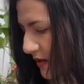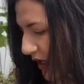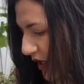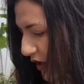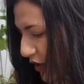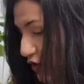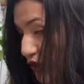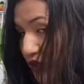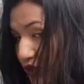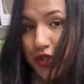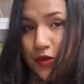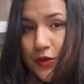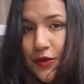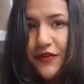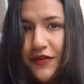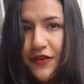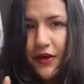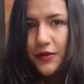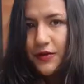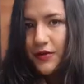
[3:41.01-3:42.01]
I got 2
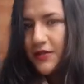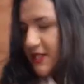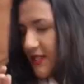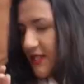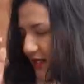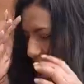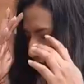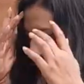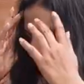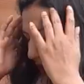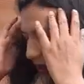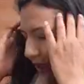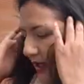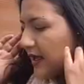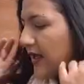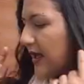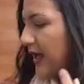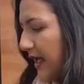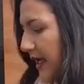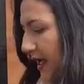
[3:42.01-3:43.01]
of those,
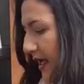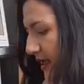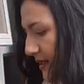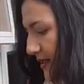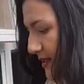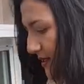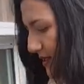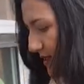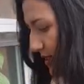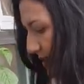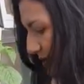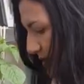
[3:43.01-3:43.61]
and